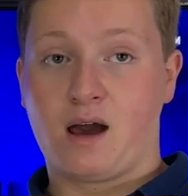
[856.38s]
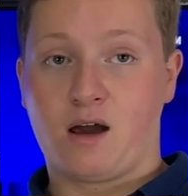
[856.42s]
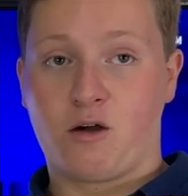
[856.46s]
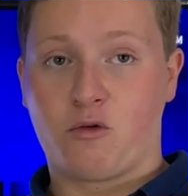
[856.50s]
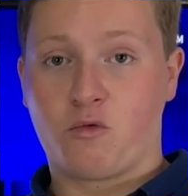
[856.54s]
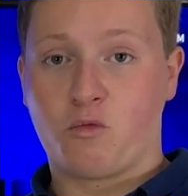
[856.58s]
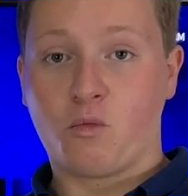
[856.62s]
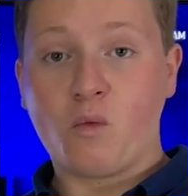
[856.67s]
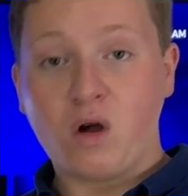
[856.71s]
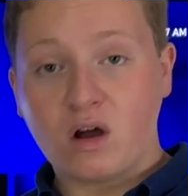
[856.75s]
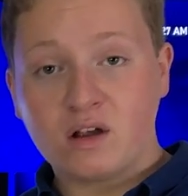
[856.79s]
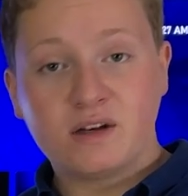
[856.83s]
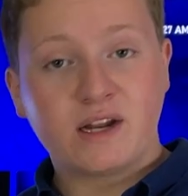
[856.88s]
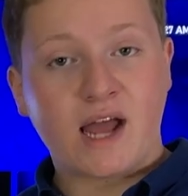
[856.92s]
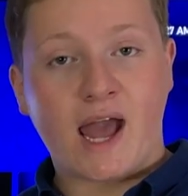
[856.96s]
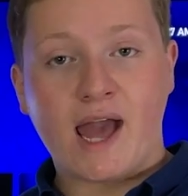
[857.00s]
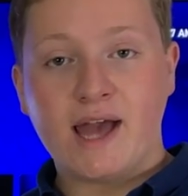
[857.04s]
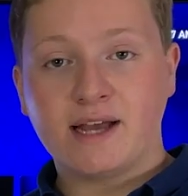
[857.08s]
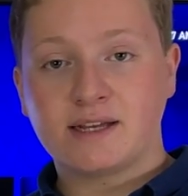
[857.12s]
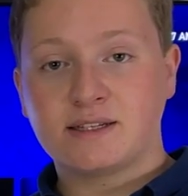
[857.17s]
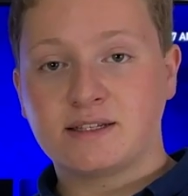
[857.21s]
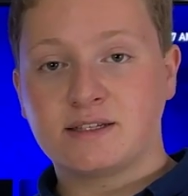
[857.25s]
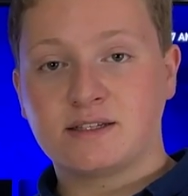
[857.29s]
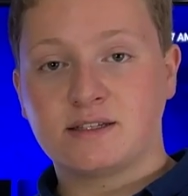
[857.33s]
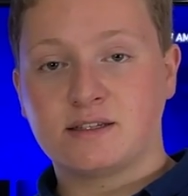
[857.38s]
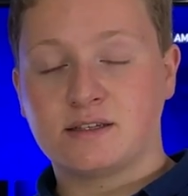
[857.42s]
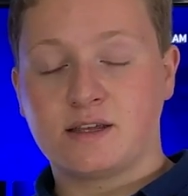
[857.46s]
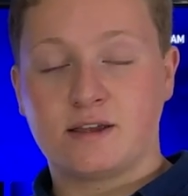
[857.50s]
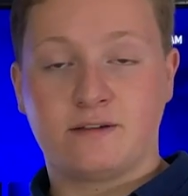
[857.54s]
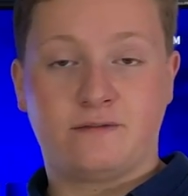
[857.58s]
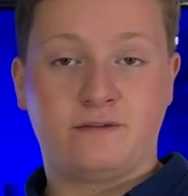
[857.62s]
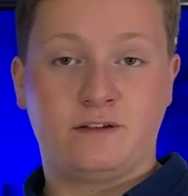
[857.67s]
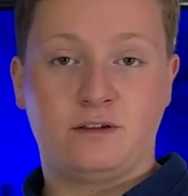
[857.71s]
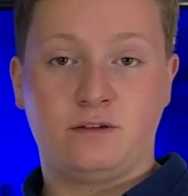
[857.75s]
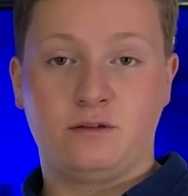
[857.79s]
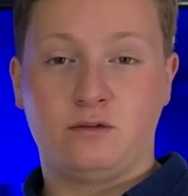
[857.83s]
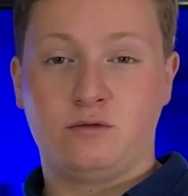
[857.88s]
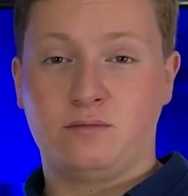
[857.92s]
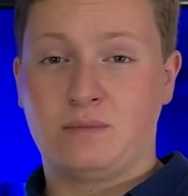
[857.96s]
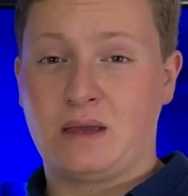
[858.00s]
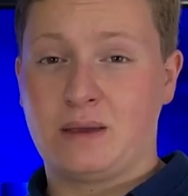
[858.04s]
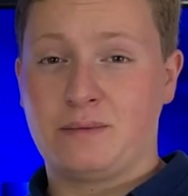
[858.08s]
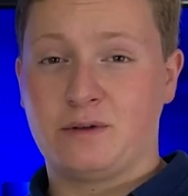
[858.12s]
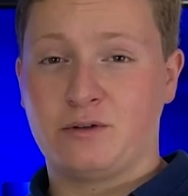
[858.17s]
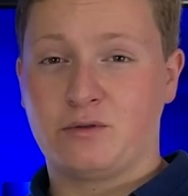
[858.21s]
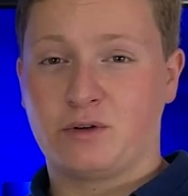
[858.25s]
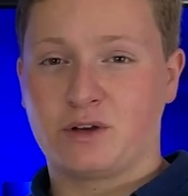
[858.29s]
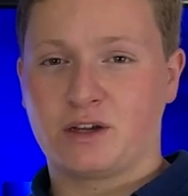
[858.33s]
One X, if you
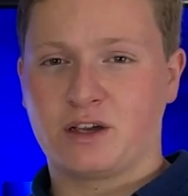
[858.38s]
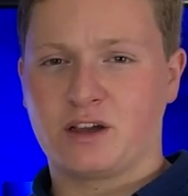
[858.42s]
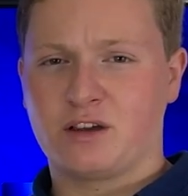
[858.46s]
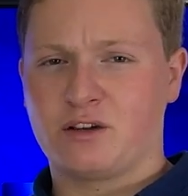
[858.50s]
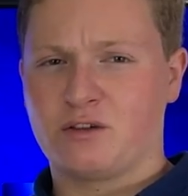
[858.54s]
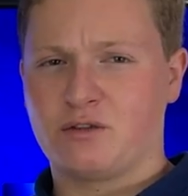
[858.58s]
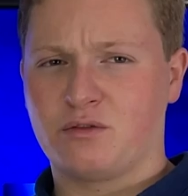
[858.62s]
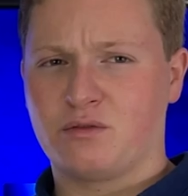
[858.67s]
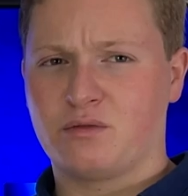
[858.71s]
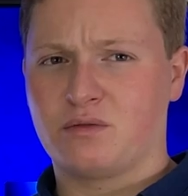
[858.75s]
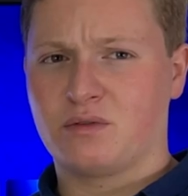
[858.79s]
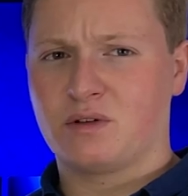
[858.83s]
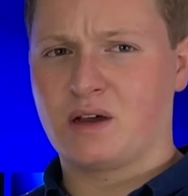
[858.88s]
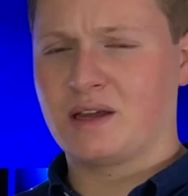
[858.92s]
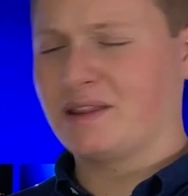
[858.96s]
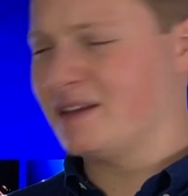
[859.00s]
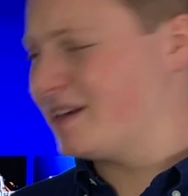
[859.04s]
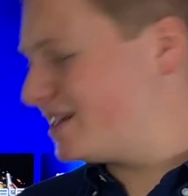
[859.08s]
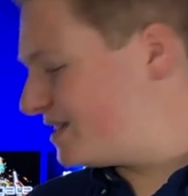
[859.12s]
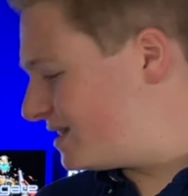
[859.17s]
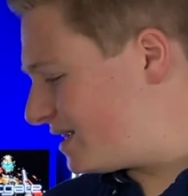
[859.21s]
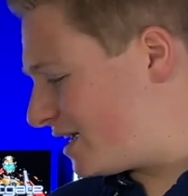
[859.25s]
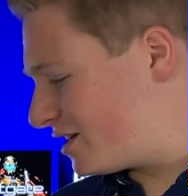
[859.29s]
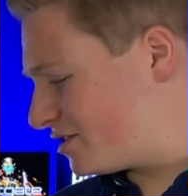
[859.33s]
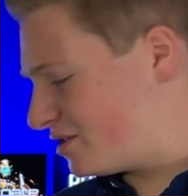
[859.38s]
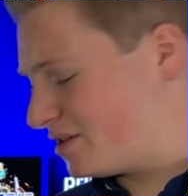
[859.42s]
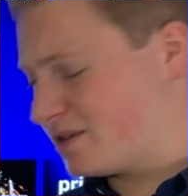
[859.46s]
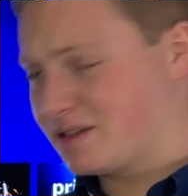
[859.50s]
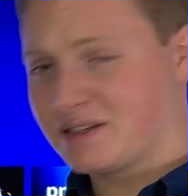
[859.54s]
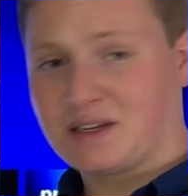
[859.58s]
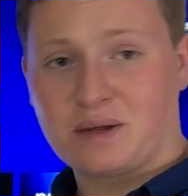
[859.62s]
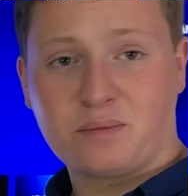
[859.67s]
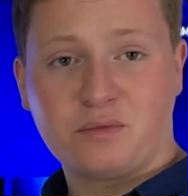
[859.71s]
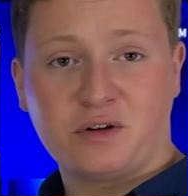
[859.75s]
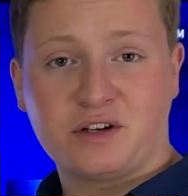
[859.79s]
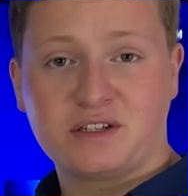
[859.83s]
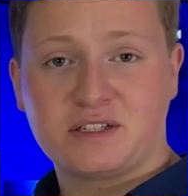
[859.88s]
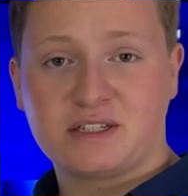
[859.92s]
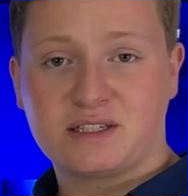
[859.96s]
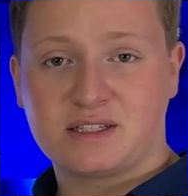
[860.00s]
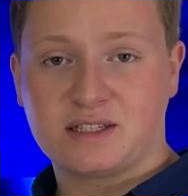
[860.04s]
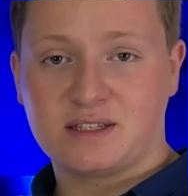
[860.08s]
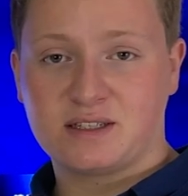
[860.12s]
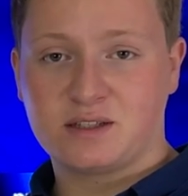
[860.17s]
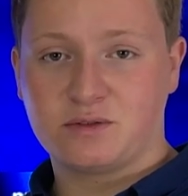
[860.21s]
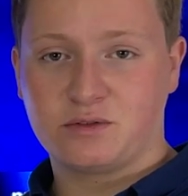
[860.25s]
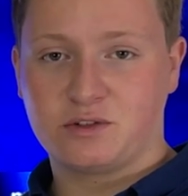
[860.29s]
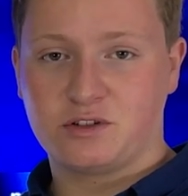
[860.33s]
maybe want to go, I think it's actually the same price as
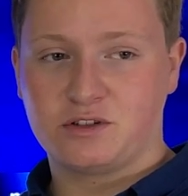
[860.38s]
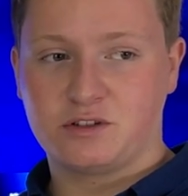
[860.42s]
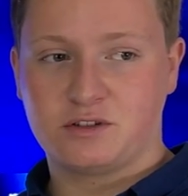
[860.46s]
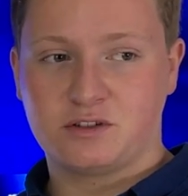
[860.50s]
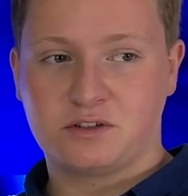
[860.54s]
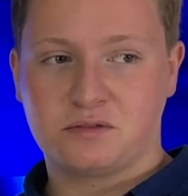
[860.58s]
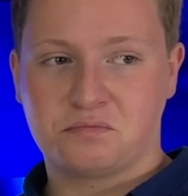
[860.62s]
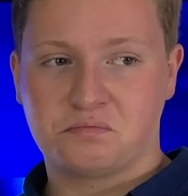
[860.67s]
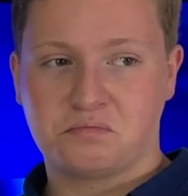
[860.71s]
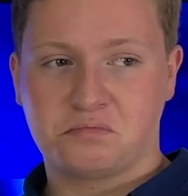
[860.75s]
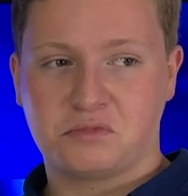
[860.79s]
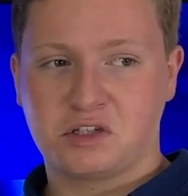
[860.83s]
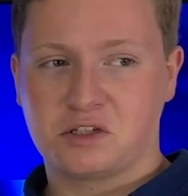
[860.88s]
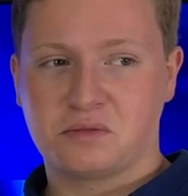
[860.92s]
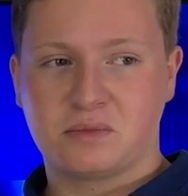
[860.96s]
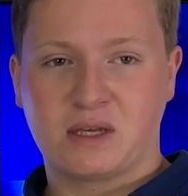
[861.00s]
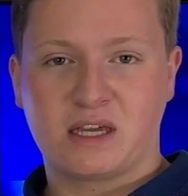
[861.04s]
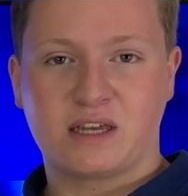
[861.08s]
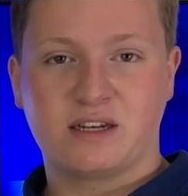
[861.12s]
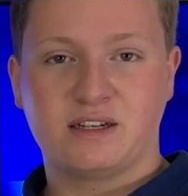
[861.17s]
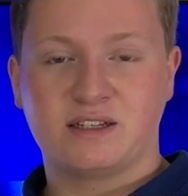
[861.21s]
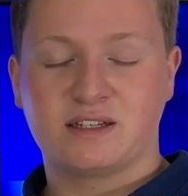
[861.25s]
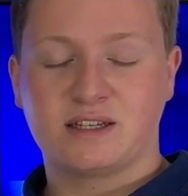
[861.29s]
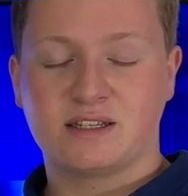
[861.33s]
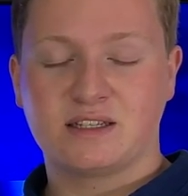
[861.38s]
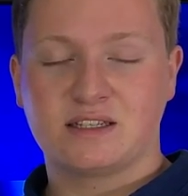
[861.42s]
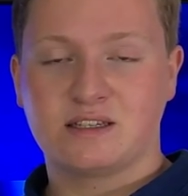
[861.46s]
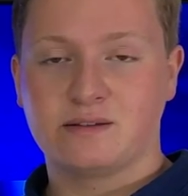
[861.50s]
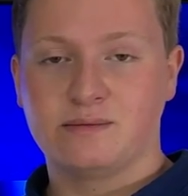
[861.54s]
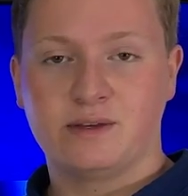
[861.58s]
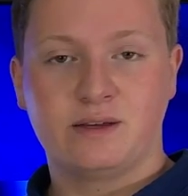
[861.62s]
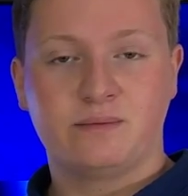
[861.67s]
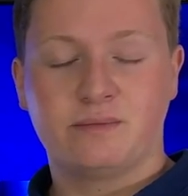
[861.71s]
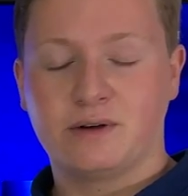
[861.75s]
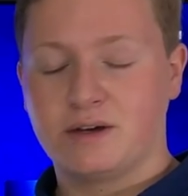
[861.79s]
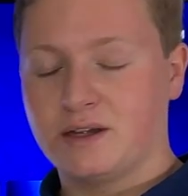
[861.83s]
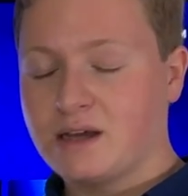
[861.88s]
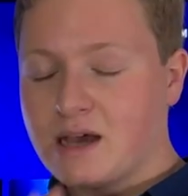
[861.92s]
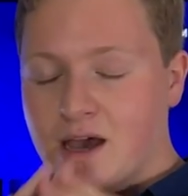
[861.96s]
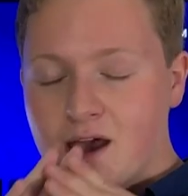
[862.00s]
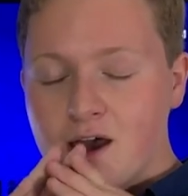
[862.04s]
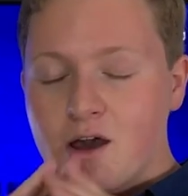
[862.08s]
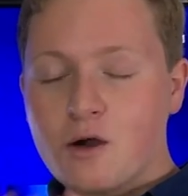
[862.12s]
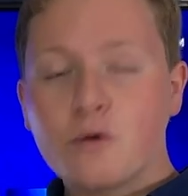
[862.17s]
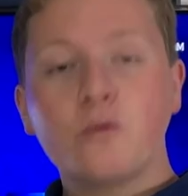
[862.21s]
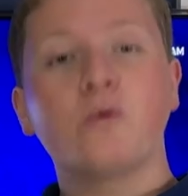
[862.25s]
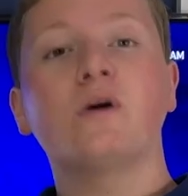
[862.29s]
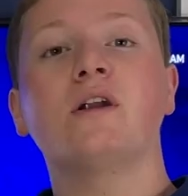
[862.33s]
this, which doesn't make any sense to me, but
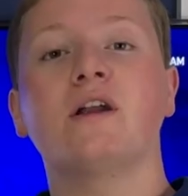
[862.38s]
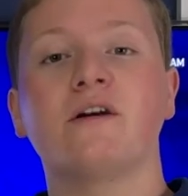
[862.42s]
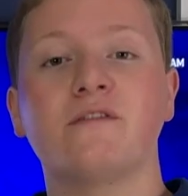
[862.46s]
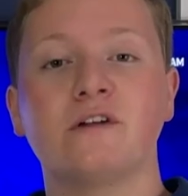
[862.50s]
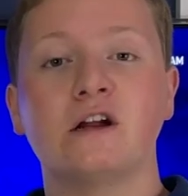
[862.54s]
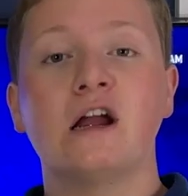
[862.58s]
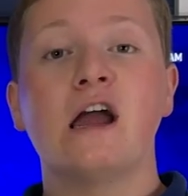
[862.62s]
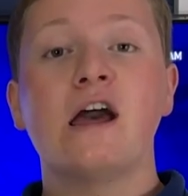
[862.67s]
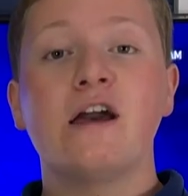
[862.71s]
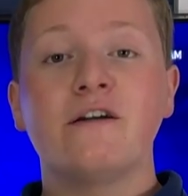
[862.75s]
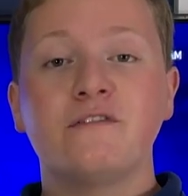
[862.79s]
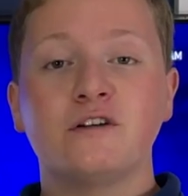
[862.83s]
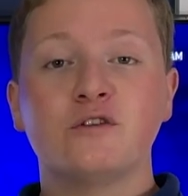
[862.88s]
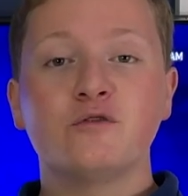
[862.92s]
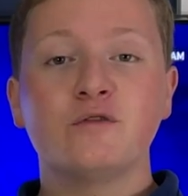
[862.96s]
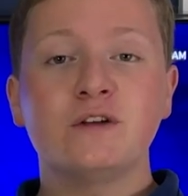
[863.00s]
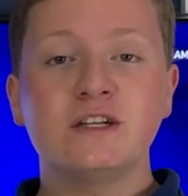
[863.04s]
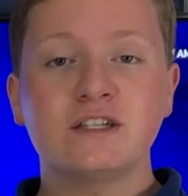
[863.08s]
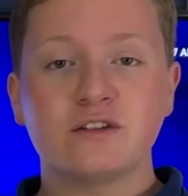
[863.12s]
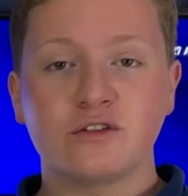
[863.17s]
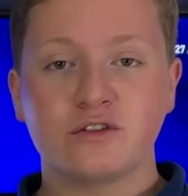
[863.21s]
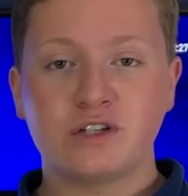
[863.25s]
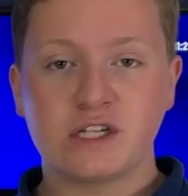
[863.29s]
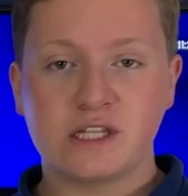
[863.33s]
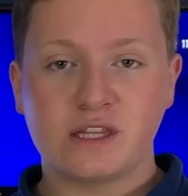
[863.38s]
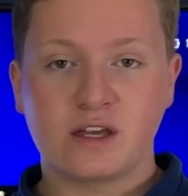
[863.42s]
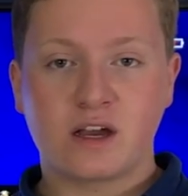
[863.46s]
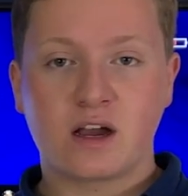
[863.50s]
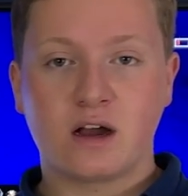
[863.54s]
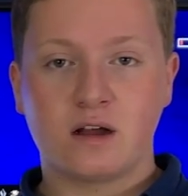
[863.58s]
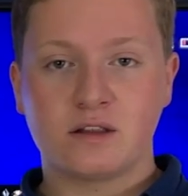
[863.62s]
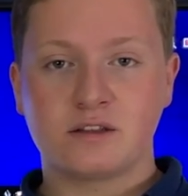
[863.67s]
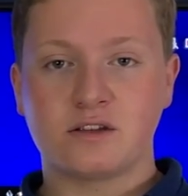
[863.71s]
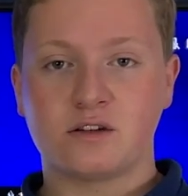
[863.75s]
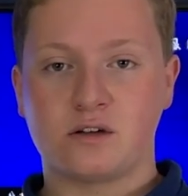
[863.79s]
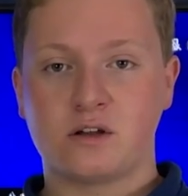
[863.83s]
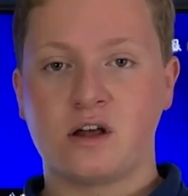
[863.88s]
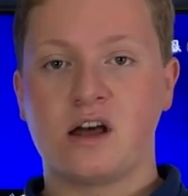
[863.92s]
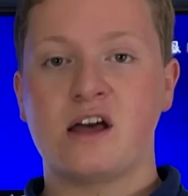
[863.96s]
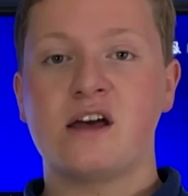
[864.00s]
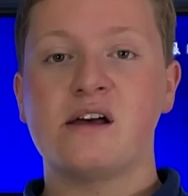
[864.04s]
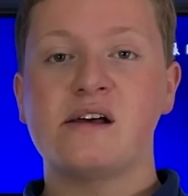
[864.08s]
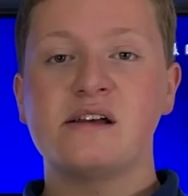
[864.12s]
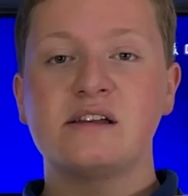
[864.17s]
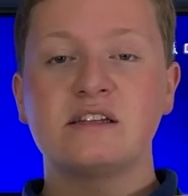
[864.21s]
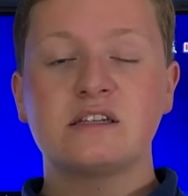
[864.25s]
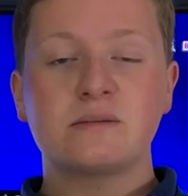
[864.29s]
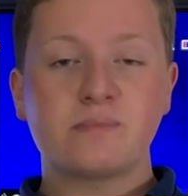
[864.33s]
whatever. If you're researching the console,
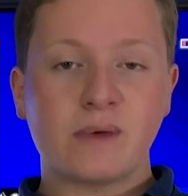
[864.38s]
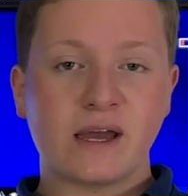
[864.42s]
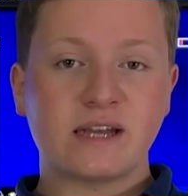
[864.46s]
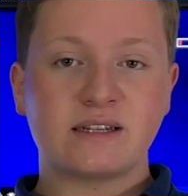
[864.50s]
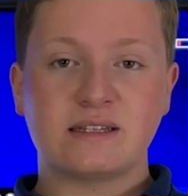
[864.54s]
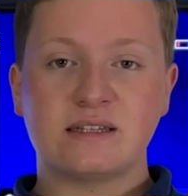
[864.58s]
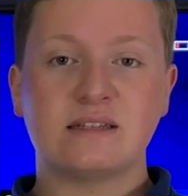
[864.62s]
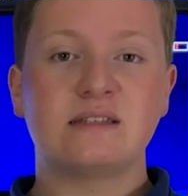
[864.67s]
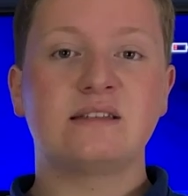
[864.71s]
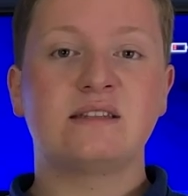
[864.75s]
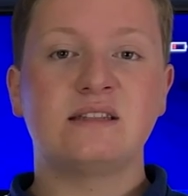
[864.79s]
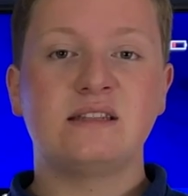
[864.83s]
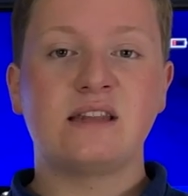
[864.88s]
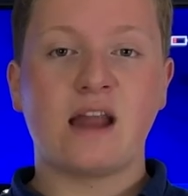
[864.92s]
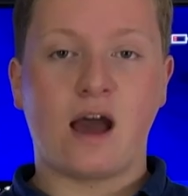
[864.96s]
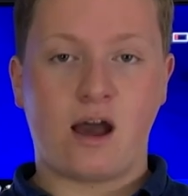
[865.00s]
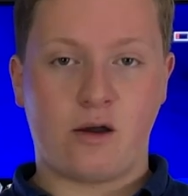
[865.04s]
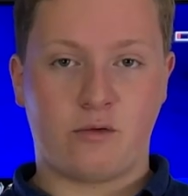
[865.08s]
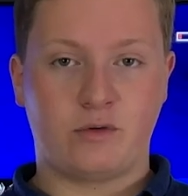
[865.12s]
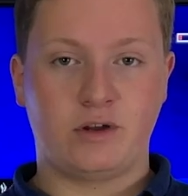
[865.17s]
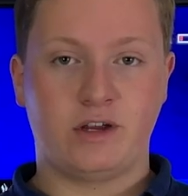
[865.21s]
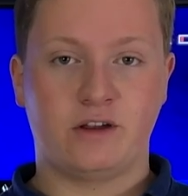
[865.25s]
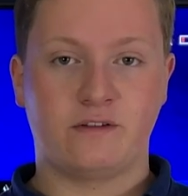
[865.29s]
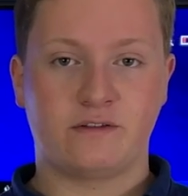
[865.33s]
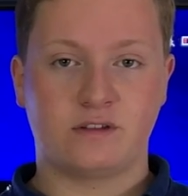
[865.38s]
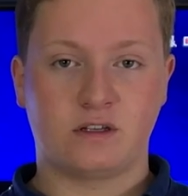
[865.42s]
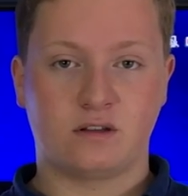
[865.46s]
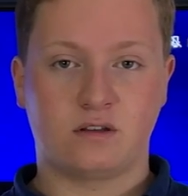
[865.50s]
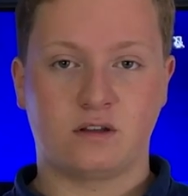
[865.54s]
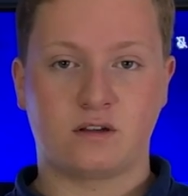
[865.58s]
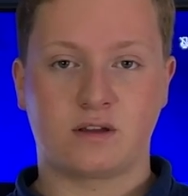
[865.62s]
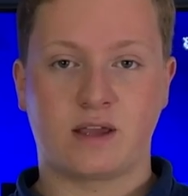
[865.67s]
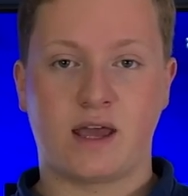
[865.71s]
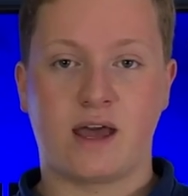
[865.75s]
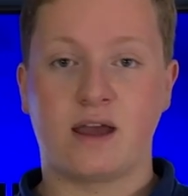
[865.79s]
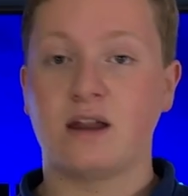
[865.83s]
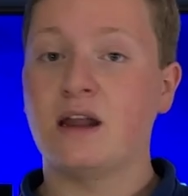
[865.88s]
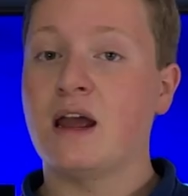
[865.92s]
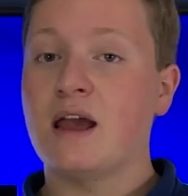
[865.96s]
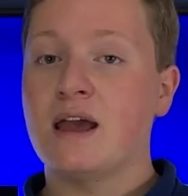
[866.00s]
specs is not what you have to look at.